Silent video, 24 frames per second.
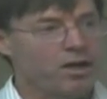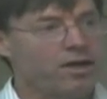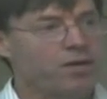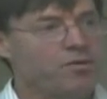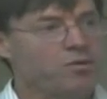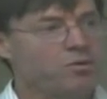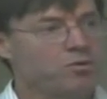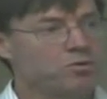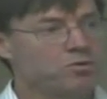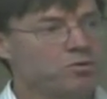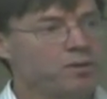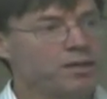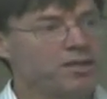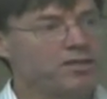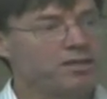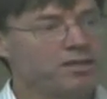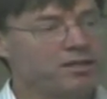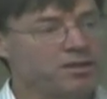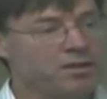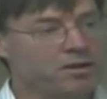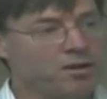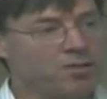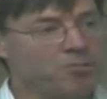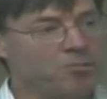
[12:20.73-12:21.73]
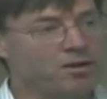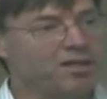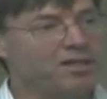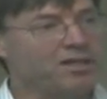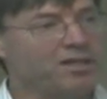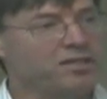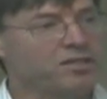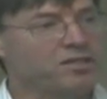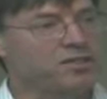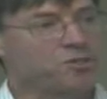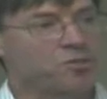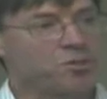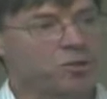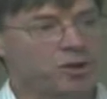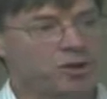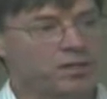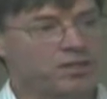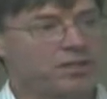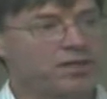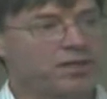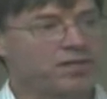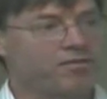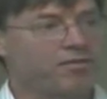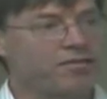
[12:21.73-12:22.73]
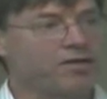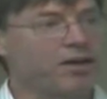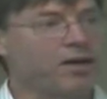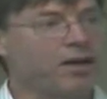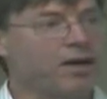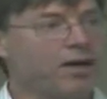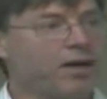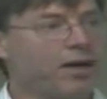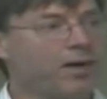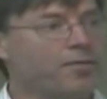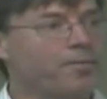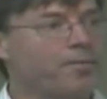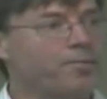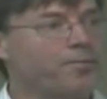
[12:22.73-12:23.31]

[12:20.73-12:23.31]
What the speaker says: it will basically immediately suppress that fire.